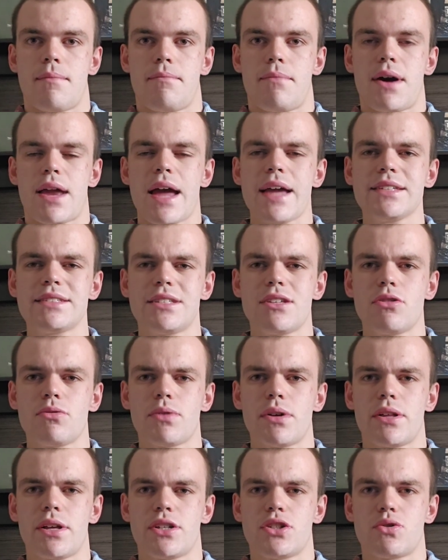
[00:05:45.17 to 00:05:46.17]
But I still
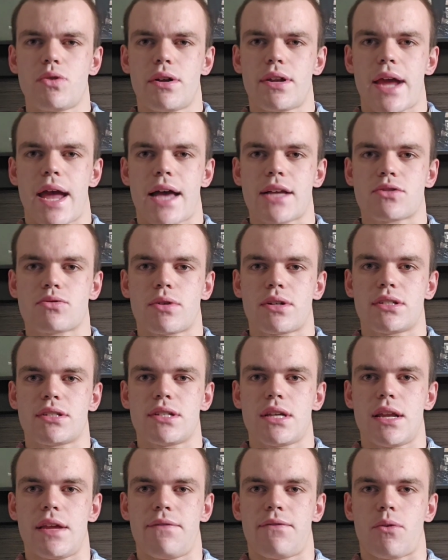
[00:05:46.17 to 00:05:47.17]
really enjoyed Asteroid
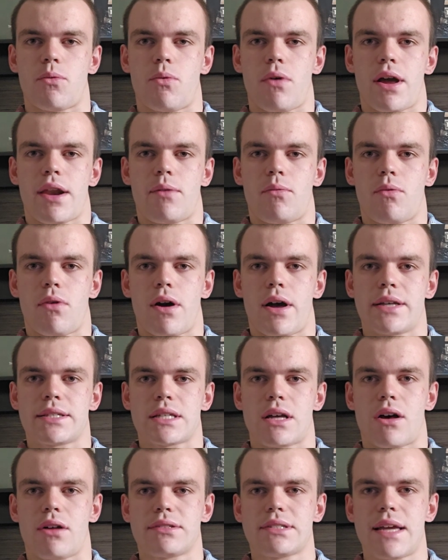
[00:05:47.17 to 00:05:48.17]
City for what it
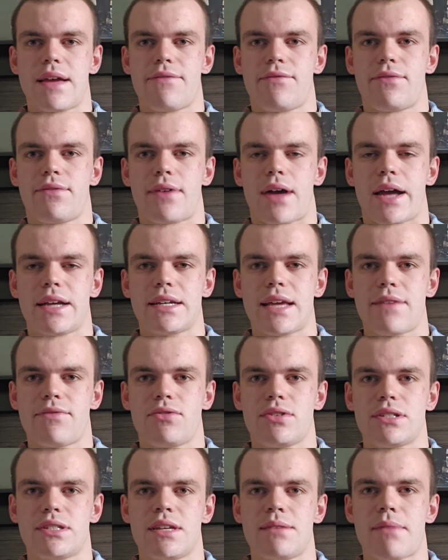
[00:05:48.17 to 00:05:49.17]
was. I
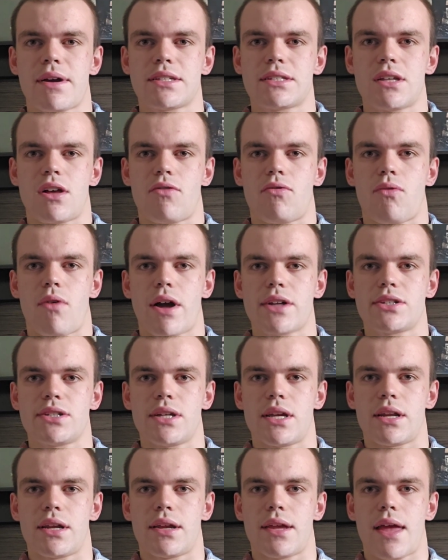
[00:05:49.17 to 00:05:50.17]
definitely see myself
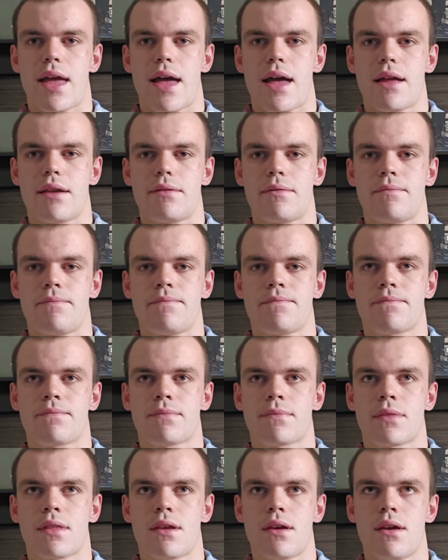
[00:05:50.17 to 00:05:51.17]
watching it again.
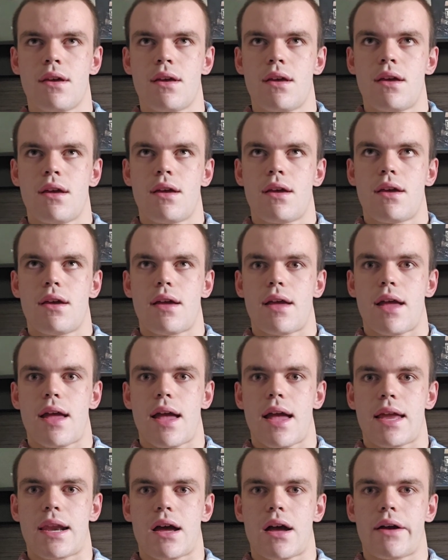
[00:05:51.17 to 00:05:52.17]

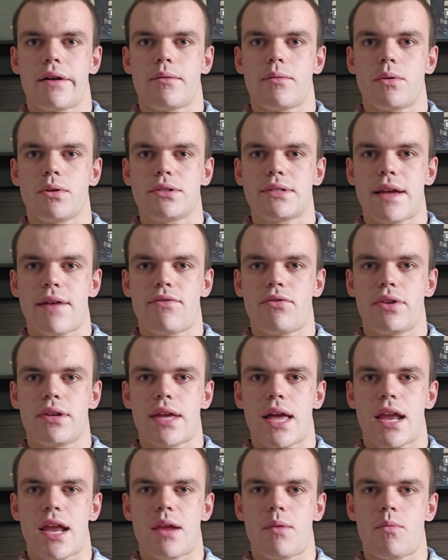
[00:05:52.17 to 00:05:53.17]
And I will definitely
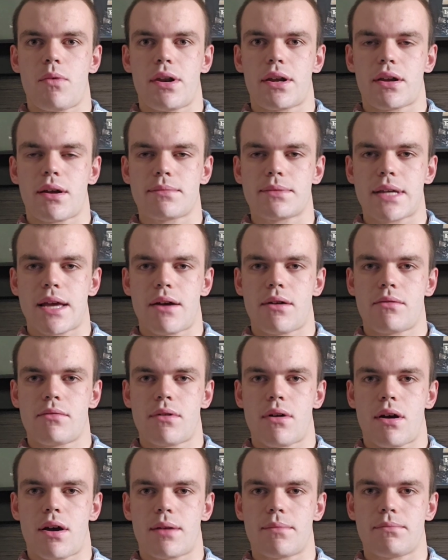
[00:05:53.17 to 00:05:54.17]
get it when it comes out
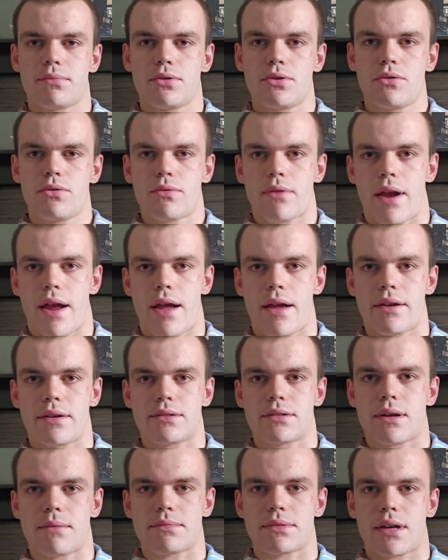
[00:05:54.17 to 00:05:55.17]
on Blu-ray
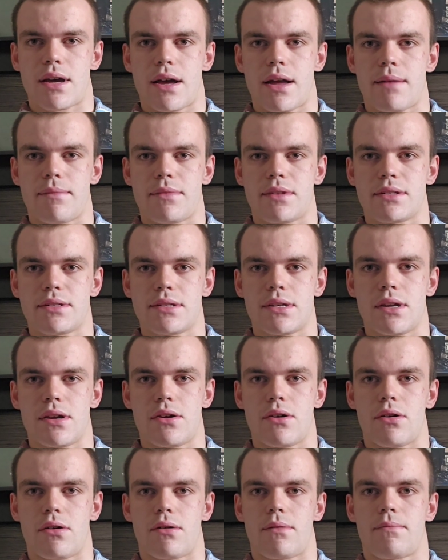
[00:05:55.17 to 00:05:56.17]
sometime this
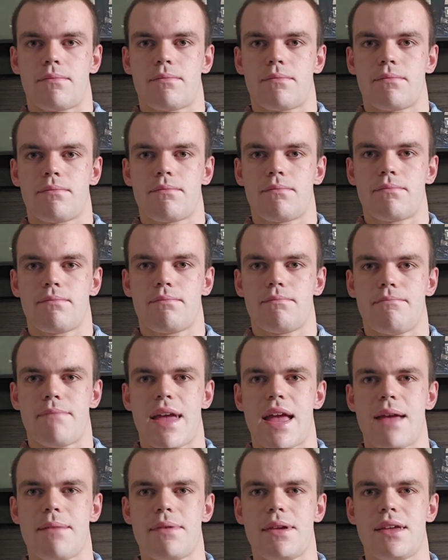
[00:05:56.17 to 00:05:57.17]
year.
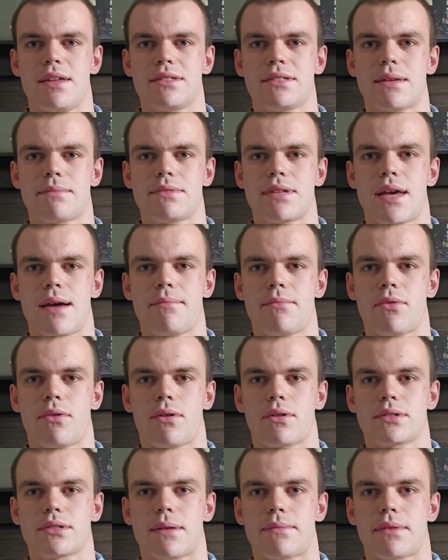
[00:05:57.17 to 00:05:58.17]
Maybe in
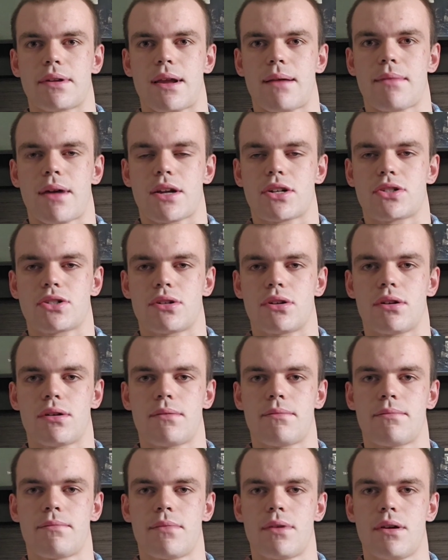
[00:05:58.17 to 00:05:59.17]
September or something, I'm not
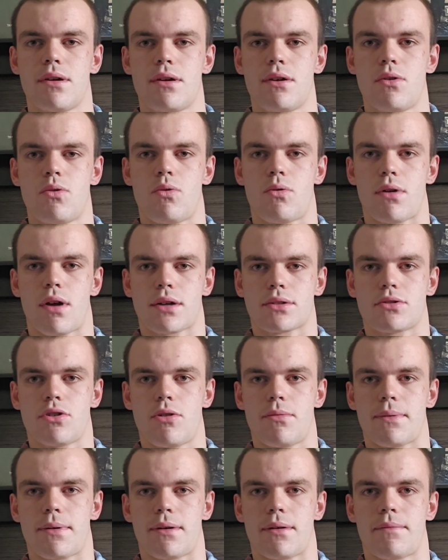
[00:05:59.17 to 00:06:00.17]
sure. Or
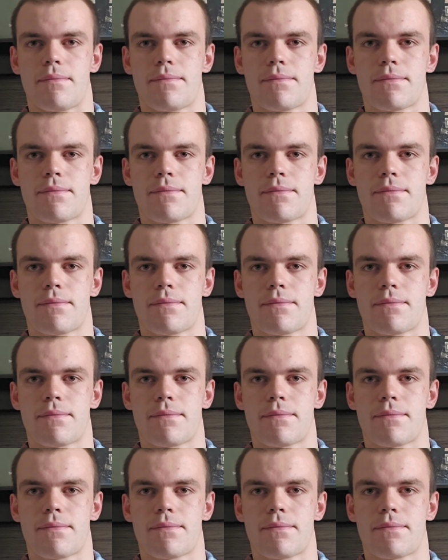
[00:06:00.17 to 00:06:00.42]
October.